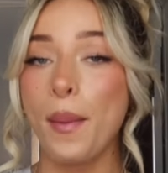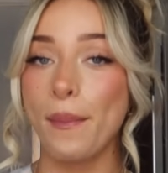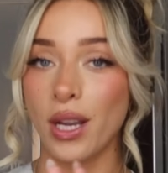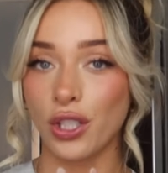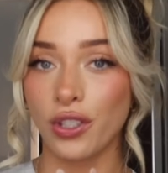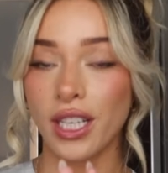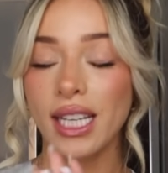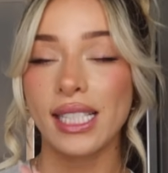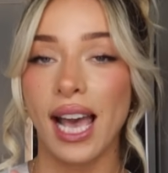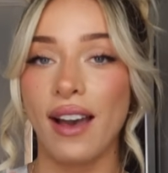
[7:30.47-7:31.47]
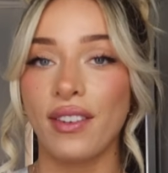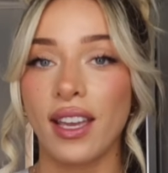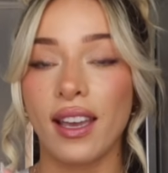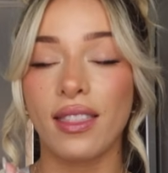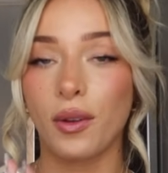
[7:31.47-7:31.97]
Mejuri is
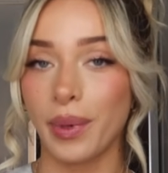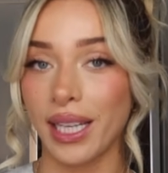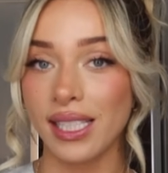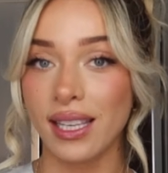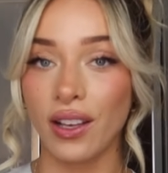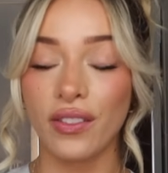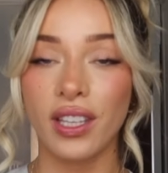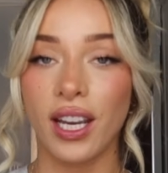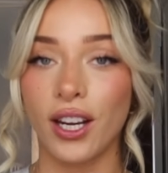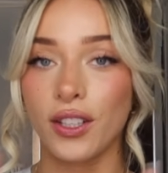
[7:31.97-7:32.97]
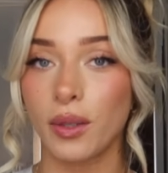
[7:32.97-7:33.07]
having their biggest sale of the year,